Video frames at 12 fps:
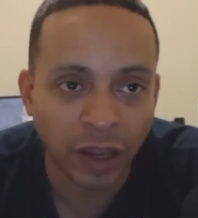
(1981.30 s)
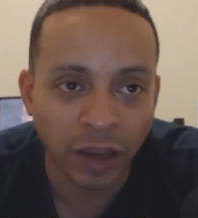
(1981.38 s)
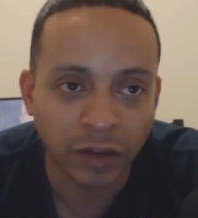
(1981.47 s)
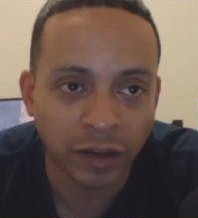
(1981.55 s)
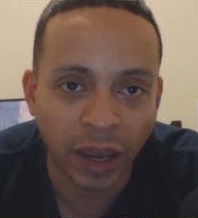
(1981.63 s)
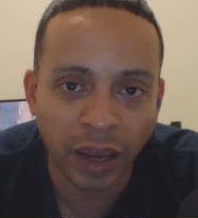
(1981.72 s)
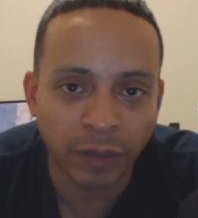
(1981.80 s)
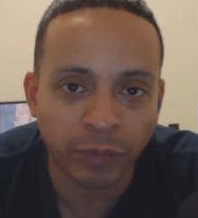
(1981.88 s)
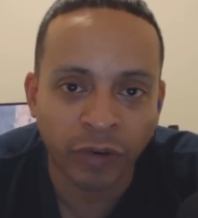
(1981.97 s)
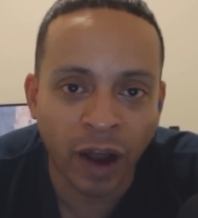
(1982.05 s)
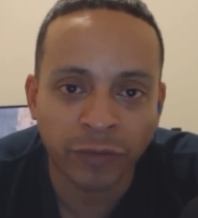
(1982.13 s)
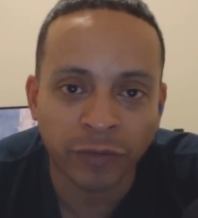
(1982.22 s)
they they
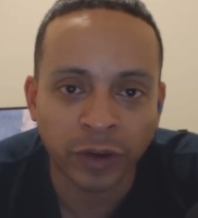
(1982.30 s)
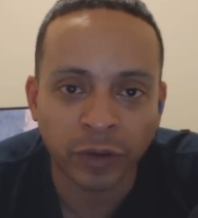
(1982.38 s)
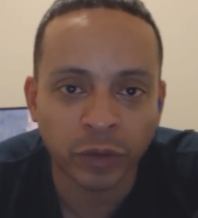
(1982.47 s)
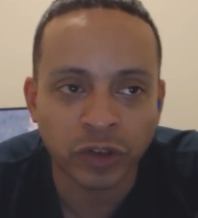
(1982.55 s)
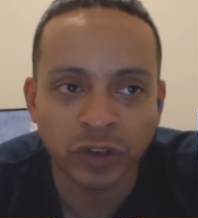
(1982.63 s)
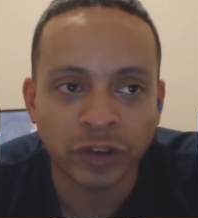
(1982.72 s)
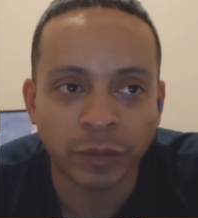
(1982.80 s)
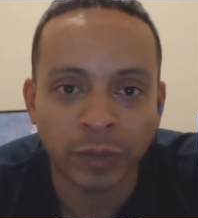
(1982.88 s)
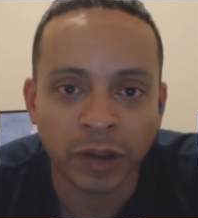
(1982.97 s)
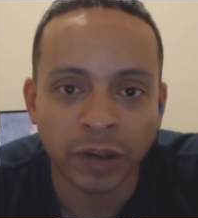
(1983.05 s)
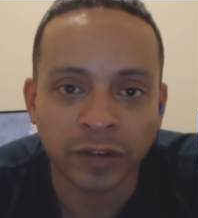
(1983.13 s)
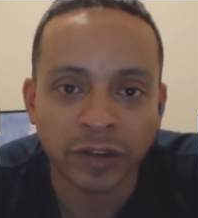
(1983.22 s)
profit with just a
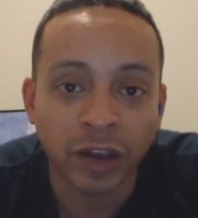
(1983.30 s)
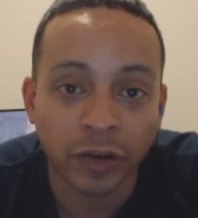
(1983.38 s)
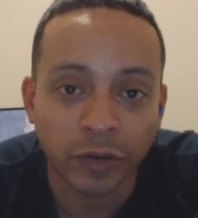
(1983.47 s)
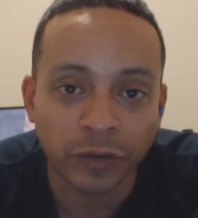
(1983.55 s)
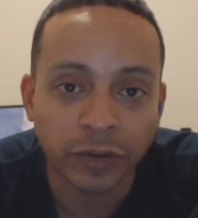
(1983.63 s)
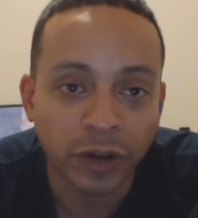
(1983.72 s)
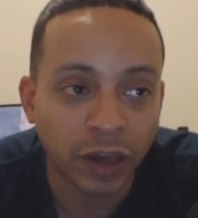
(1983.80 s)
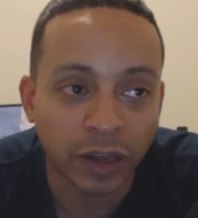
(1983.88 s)
million sales